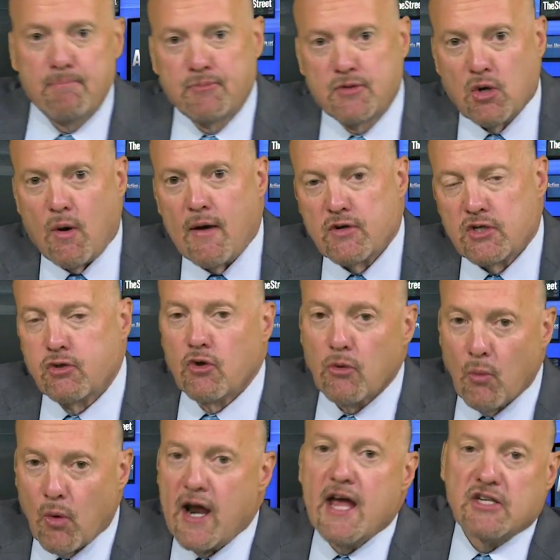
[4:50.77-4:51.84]
So I was a little
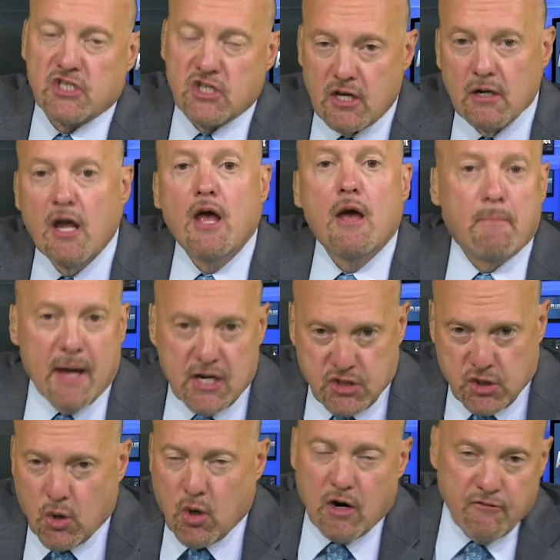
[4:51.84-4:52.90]
more hesitant.
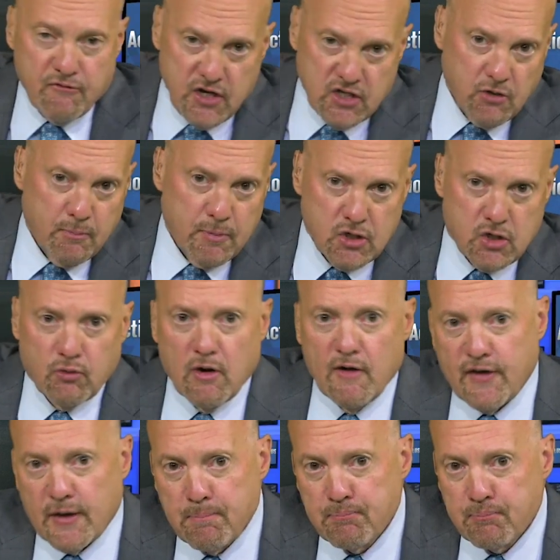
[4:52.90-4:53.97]
MasterCard and Visa have been terrific.